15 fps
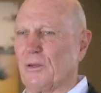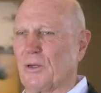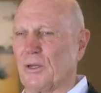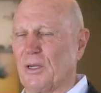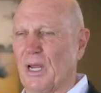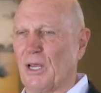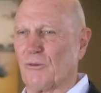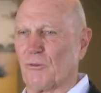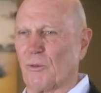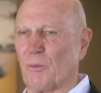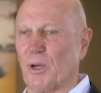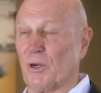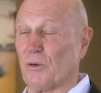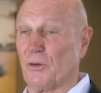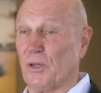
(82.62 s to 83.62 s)
You couldn't ask for a
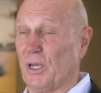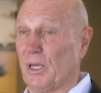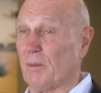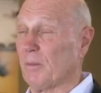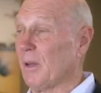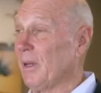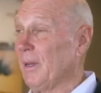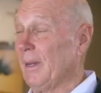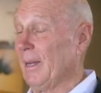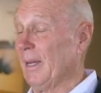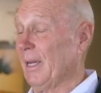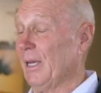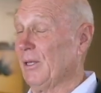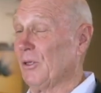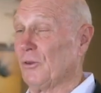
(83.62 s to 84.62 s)
better team,
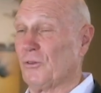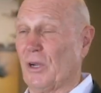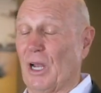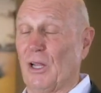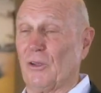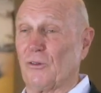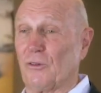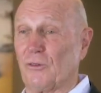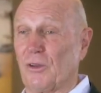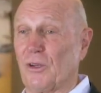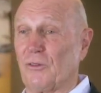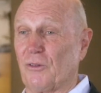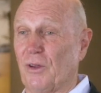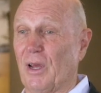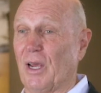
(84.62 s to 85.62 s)
and the challenges
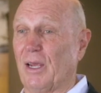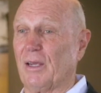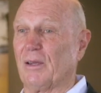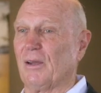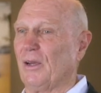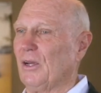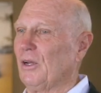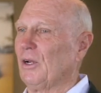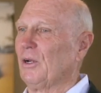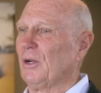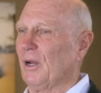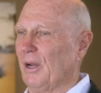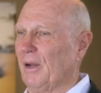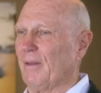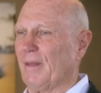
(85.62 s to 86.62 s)
each day,
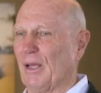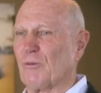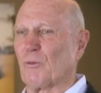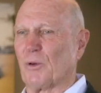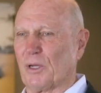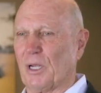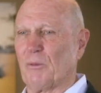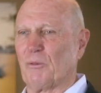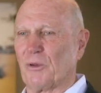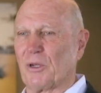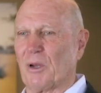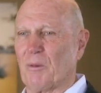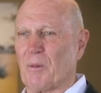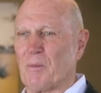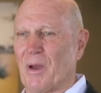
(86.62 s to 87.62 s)
that's what keeps you
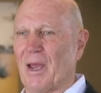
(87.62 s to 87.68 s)
coming